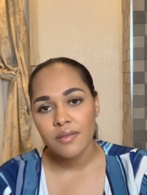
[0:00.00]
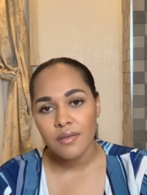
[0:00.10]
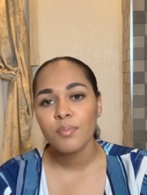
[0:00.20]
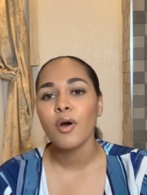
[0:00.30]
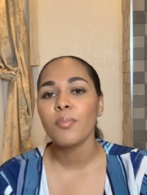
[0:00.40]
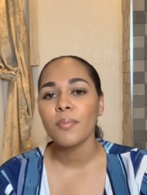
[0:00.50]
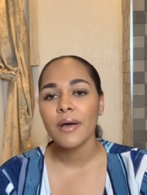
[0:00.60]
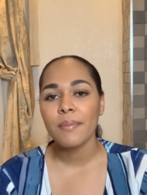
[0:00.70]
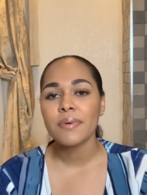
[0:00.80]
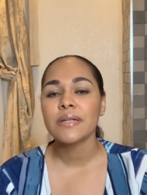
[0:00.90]
the pop-up
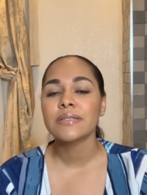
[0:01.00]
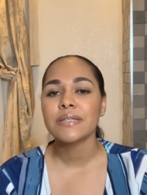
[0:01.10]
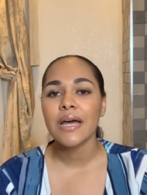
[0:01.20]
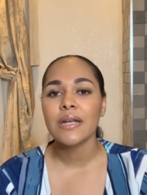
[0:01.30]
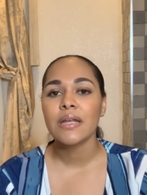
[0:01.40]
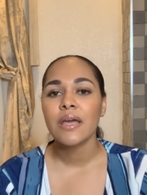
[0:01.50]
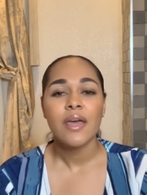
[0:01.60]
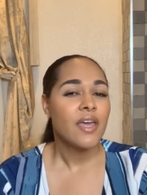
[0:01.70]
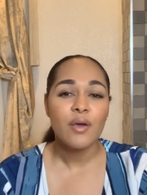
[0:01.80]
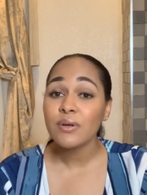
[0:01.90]
happened and
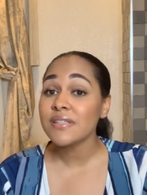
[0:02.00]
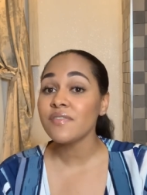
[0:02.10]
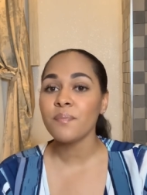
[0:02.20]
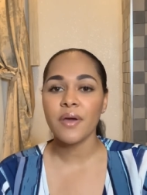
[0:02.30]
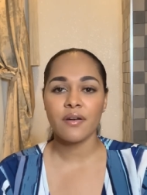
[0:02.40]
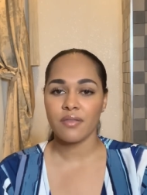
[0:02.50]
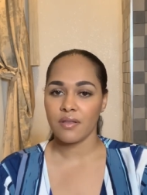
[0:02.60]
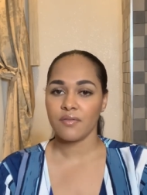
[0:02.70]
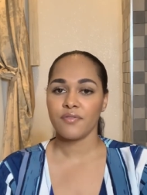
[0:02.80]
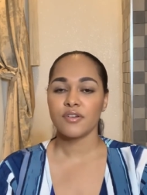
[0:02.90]
it was even better
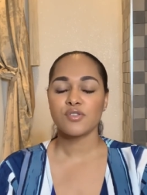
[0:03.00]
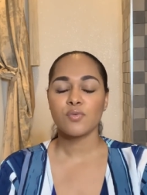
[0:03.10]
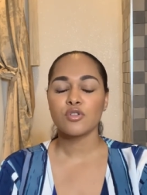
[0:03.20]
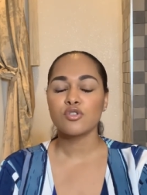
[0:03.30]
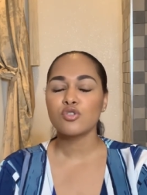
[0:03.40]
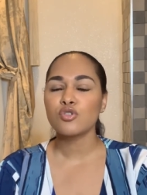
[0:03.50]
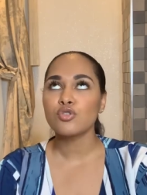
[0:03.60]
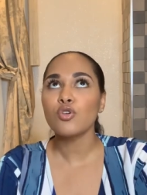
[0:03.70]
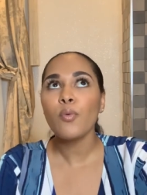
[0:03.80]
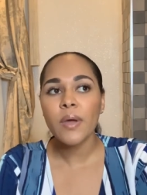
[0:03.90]
than the first one
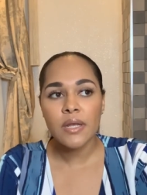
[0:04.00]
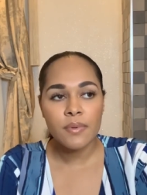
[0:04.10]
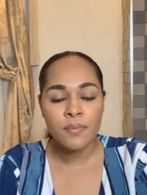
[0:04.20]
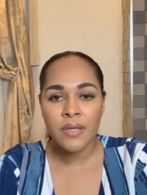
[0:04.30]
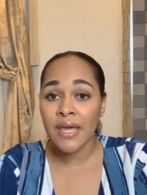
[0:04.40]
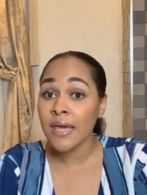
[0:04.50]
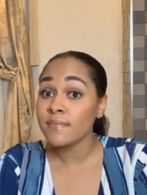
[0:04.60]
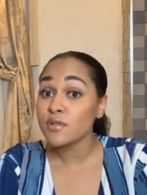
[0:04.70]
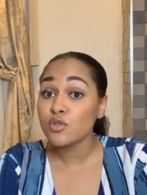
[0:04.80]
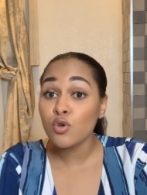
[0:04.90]
so many people
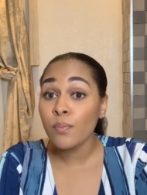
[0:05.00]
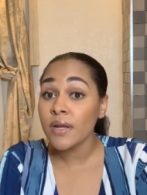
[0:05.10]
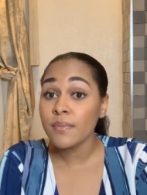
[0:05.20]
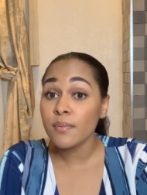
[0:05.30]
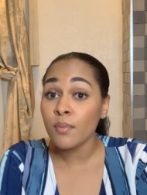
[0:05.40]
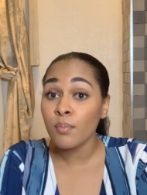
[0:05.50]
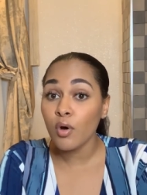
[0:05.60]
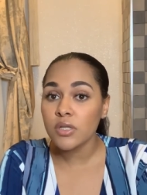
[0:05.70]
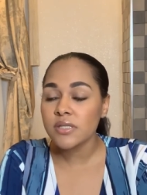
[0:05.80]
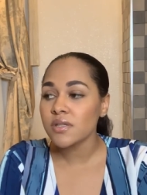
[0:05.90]
came so many people
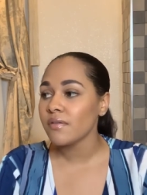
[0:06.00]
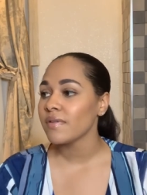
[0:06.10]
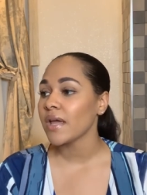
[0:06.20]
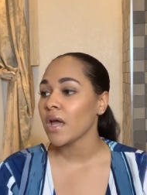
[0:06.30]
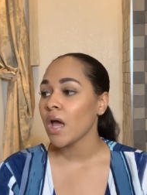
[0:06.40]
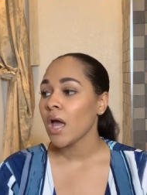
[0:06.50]
bought stuff like